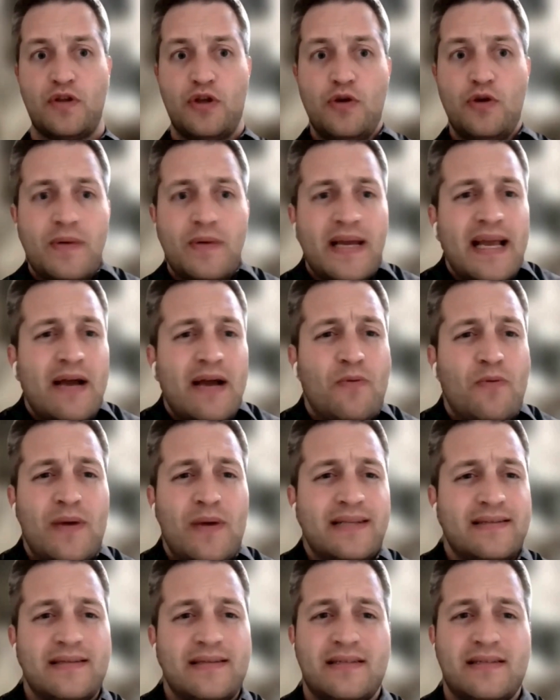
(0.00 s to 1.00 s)
You can't
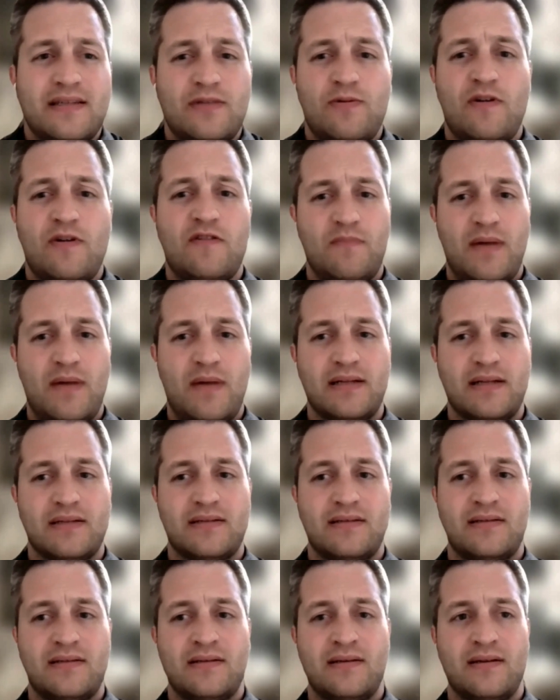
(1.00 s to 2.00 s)
wait 6 to 12
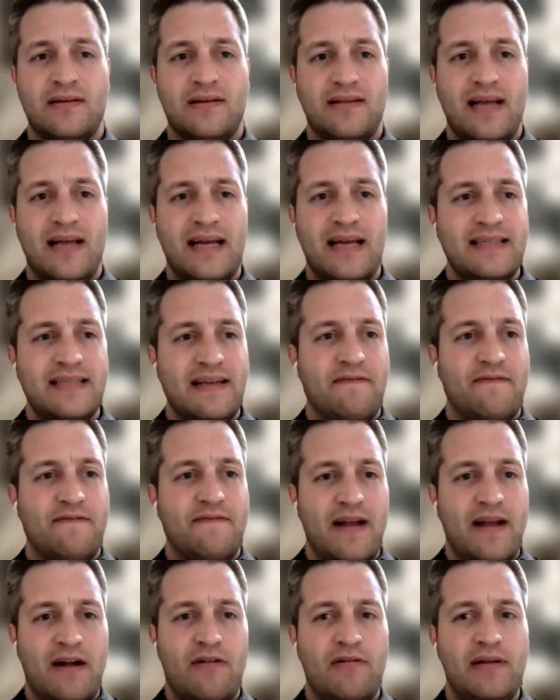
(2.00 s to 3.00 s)
months. That is a
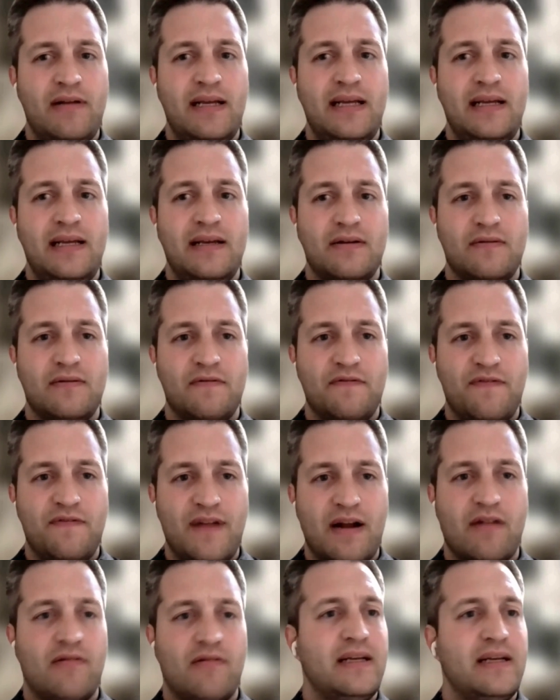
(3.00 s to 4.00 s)
very,
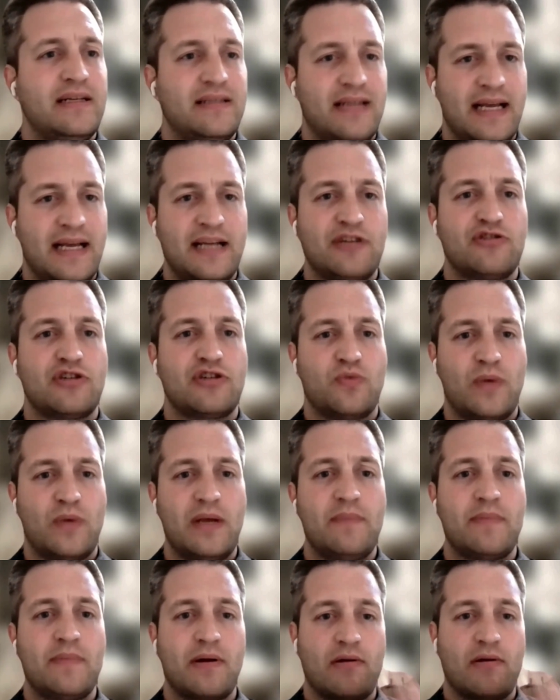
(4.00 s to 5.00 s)
very dangerous
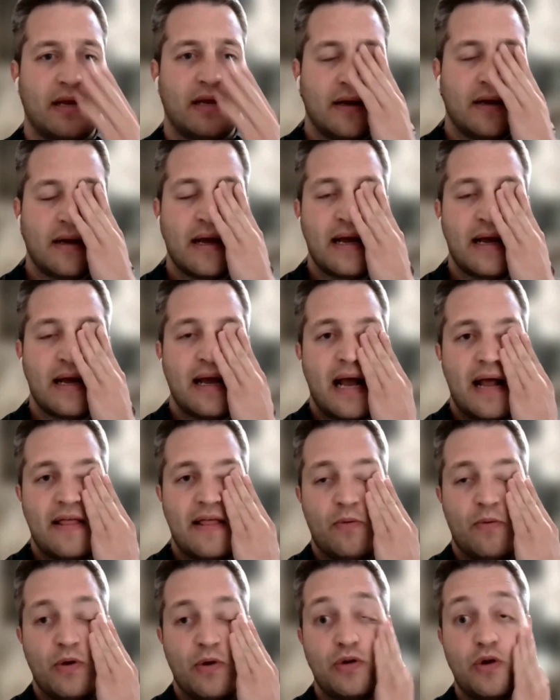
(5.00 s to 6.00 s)
wait period.
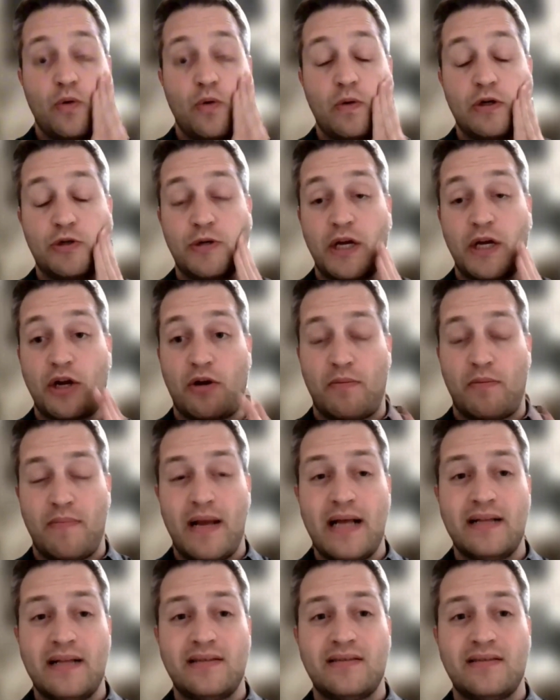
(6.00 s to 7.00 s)
And then we all know once you get your
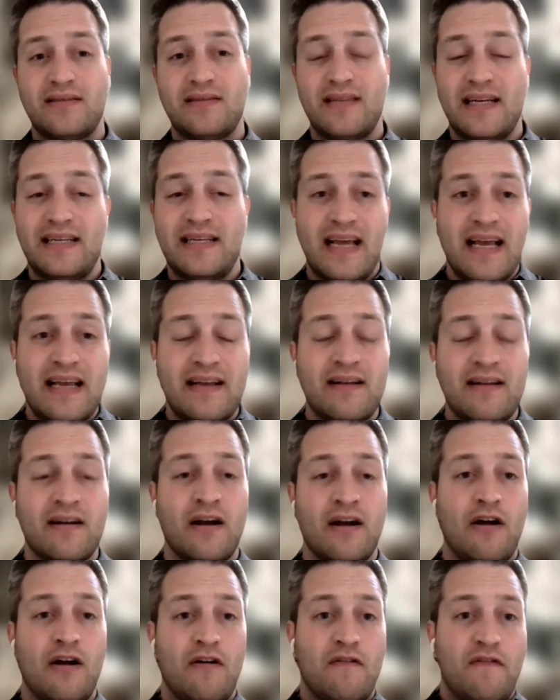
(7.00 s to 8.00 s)
meds, they take
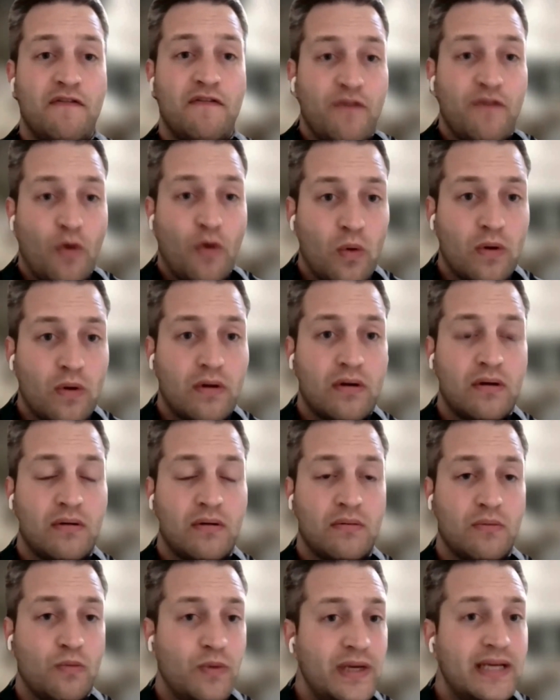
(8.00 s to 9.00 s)
4
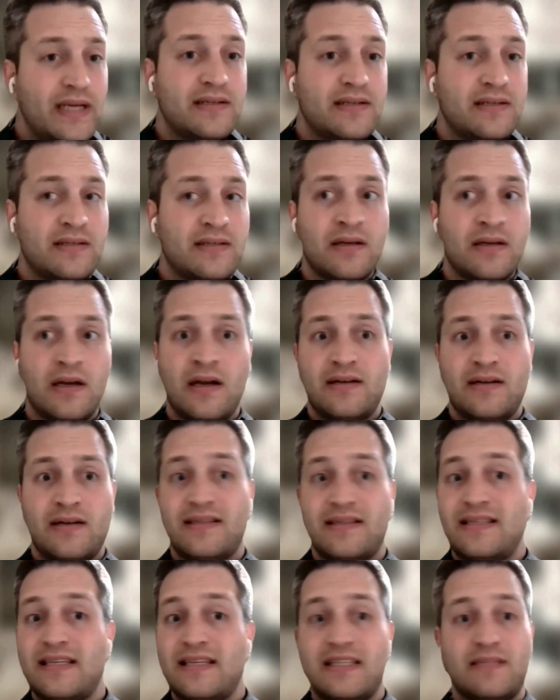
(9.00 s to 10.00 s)
weeks
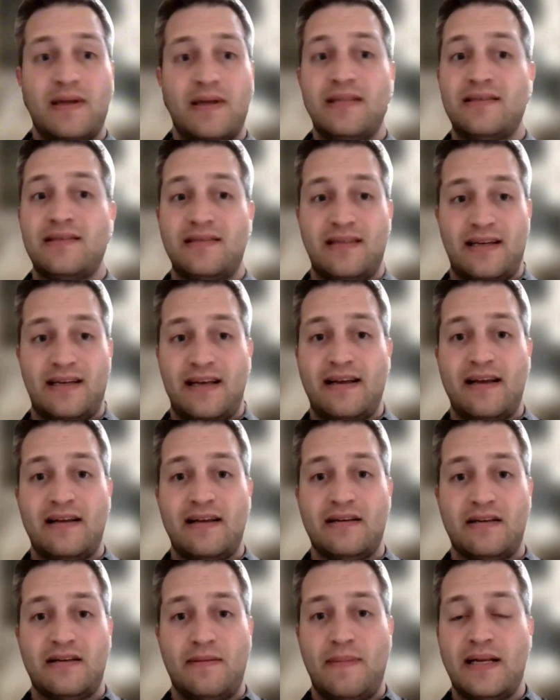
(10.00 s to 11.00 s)
to 6 months to kick
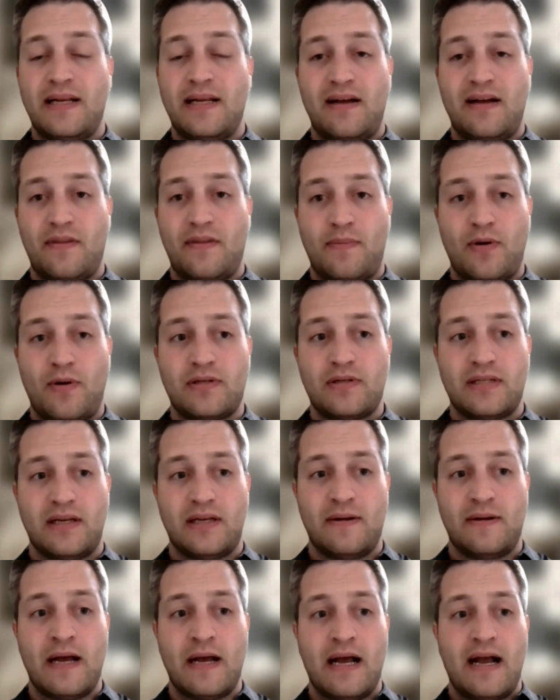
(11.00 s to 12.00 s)
in, depending on the
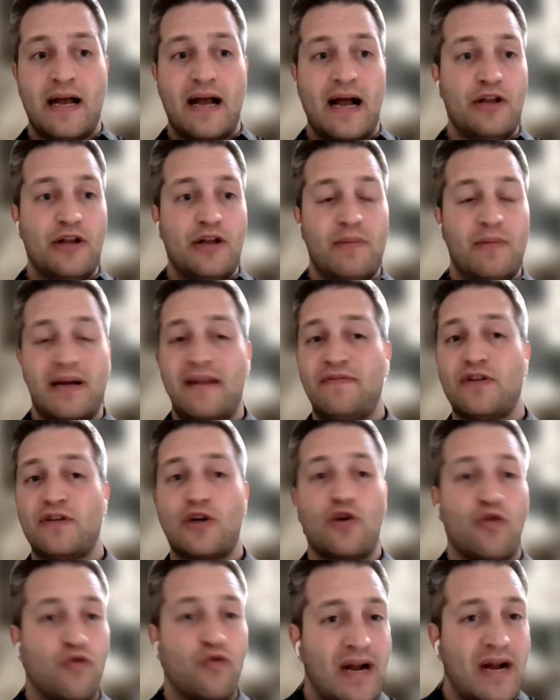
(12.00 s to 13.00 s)
person. And you might have to
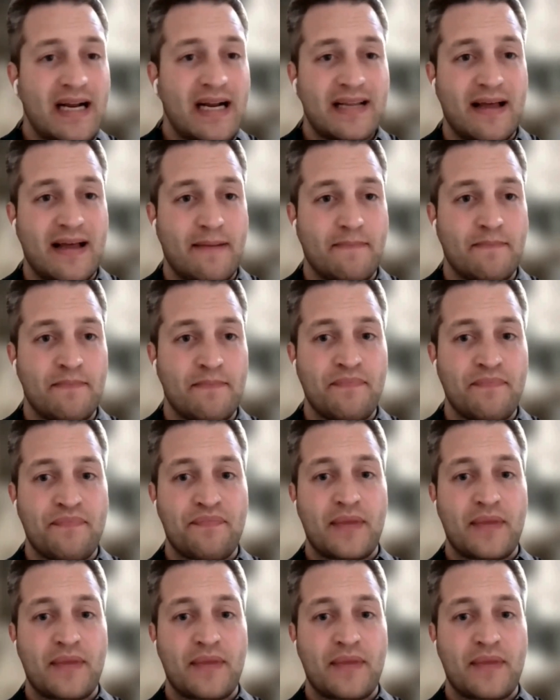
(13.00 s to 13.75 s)
correct them.